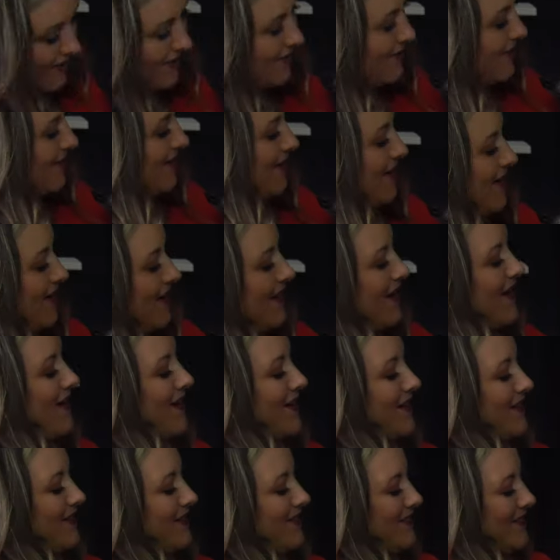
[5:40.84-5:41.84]
Good
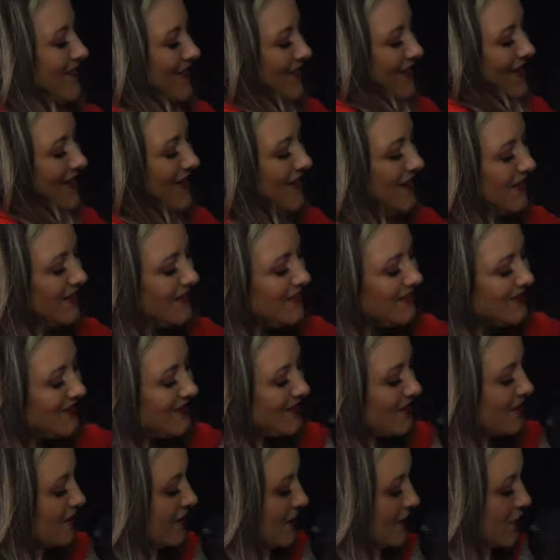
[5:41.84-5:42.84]
girl.
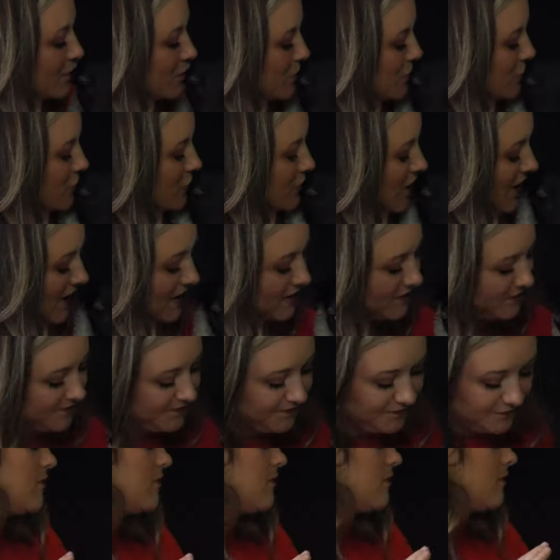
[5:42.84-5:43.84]
Good girl. Mwah.
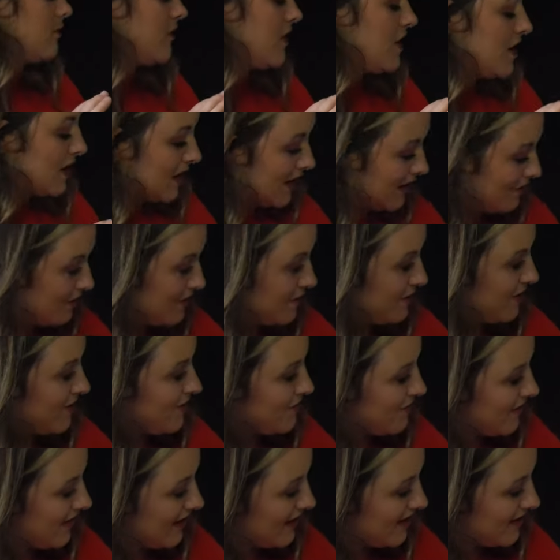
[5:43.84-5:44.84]
You gonna let me put your
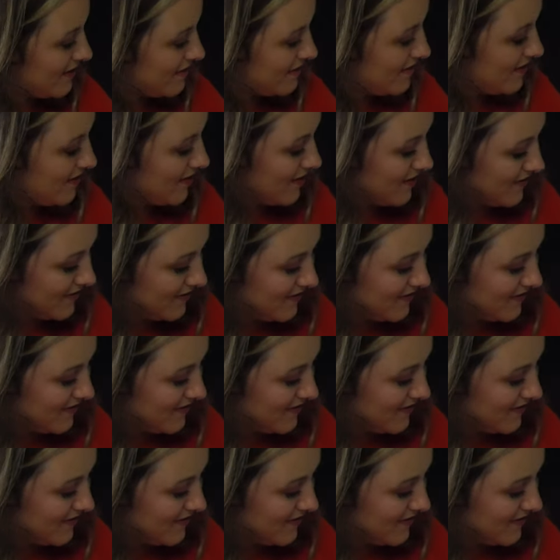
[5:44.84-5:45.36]
feet in or not?